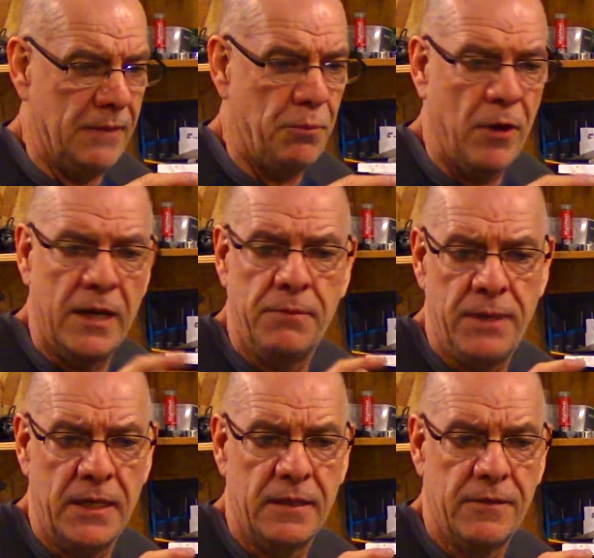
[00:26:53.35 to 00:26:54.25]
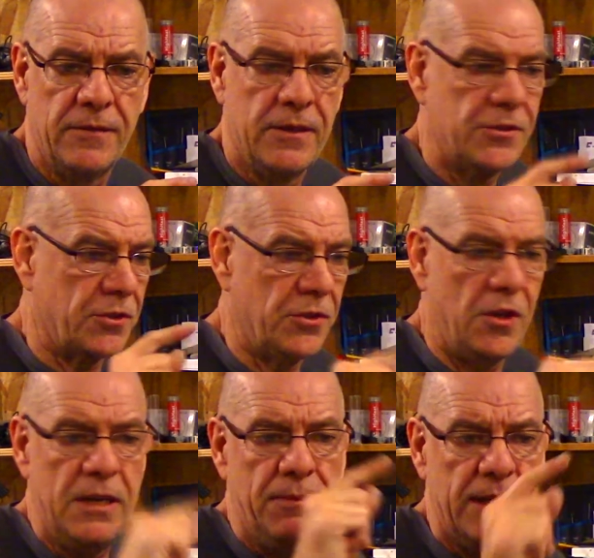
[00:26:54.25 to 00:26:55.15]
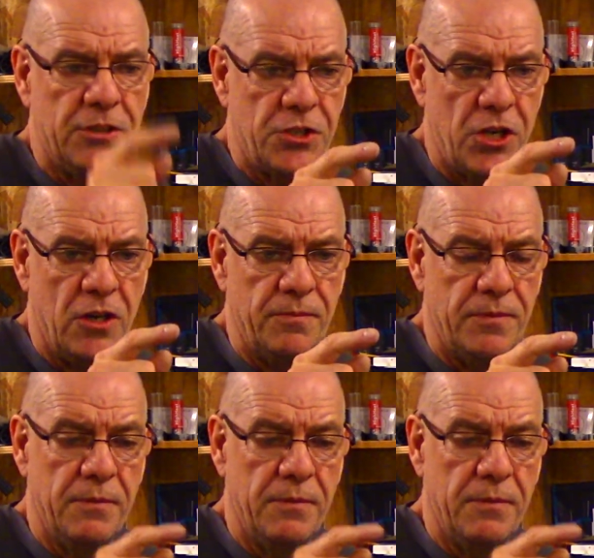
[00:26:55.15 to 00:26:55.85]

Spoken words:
point B. So now you made the jump.